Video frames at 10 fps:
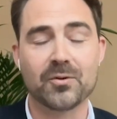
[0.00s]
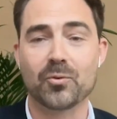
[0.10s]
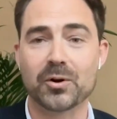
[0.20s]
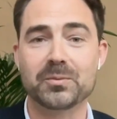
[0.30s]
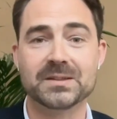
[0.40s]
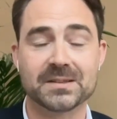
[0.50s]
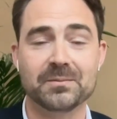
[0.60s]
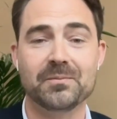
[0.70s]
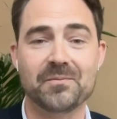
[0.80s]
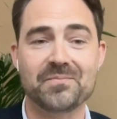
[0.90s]
worked with
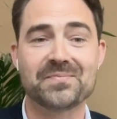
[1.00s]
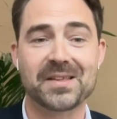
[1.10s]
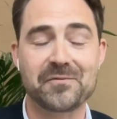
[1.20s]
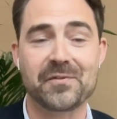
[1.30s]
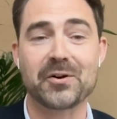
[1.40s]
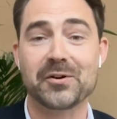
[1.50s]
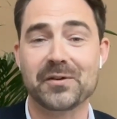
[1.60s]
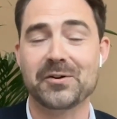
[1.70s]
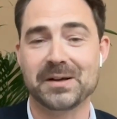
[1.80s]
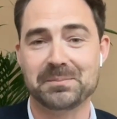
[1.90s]
some
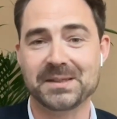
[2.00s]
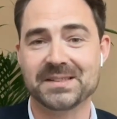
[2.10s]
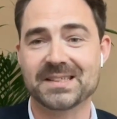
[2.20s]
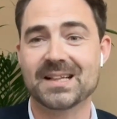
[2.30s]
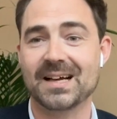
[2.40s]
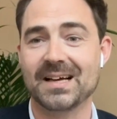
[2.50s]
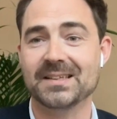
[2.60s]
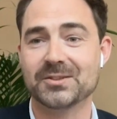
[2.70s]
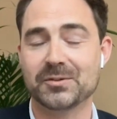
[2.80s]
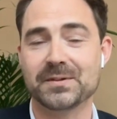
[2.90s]
very ambitious
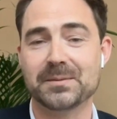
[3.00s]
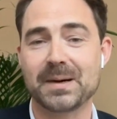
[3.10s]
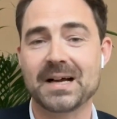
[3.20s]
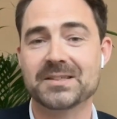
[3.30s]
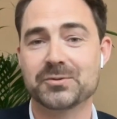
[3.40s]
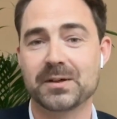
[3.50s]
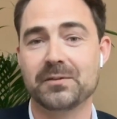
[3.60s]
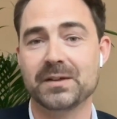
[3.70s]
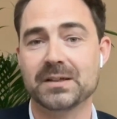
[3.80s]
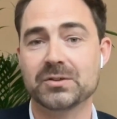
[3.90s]
clients over the past
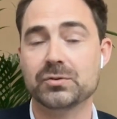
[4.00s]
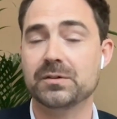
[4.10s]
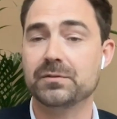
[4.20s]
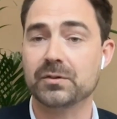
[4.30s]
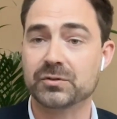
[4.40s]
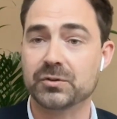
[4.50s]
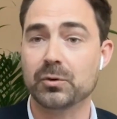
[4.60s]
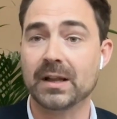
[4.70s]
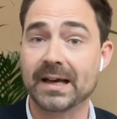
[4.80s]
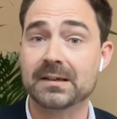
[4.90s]
12 years who have also
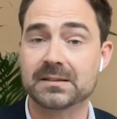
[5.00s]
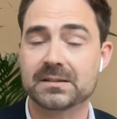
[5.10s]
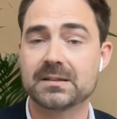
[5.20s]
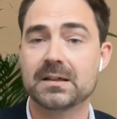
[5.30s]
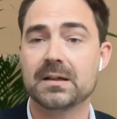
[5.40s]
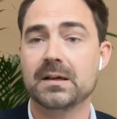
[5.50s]
let us